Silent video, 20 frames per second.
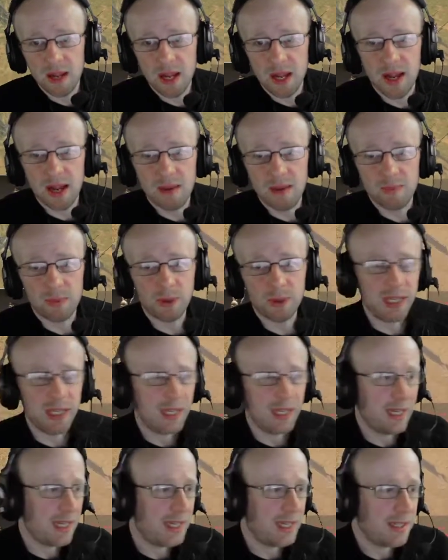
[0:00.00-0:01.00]
But
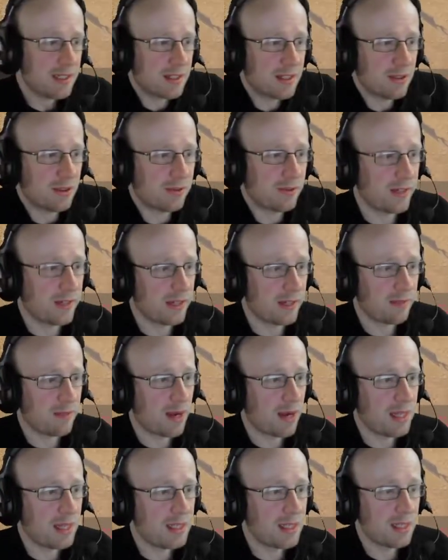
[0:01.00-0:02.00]
he hid stuff in
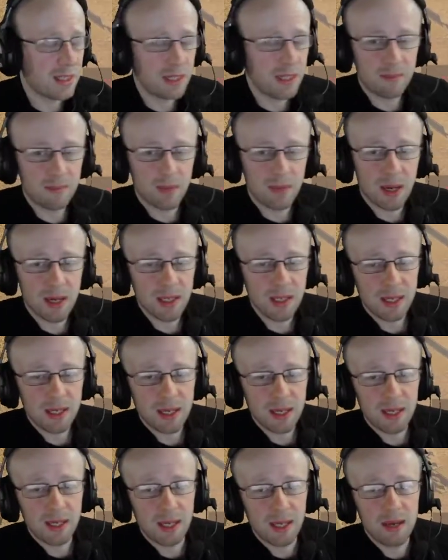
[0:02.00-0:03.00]
my
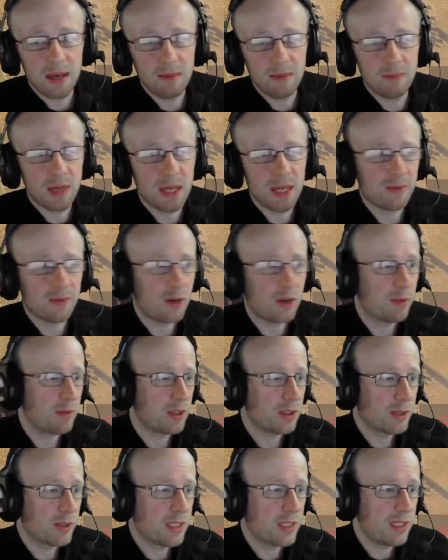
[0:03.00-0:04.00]
game playing
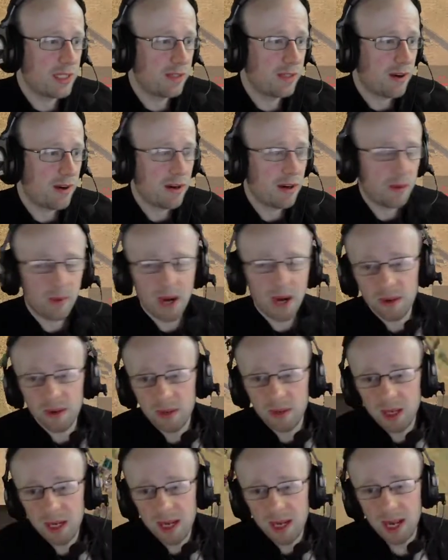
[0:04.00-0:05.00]
Romans, which he did very well.
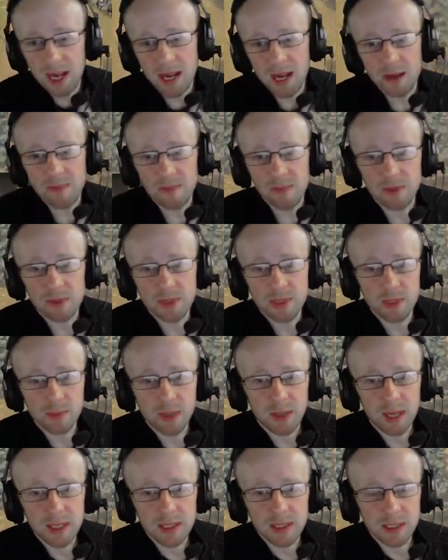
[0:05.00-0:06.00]
It was
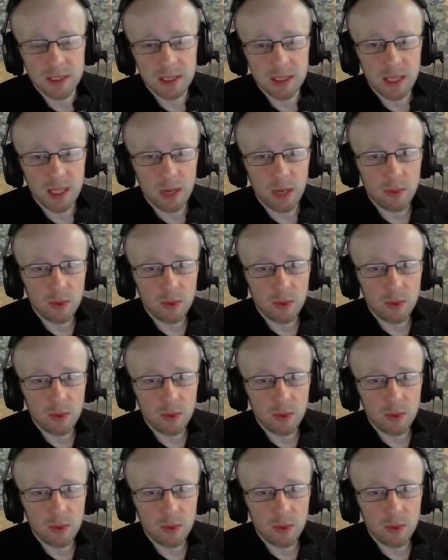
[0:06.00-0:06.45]
surprising. So there you go. We're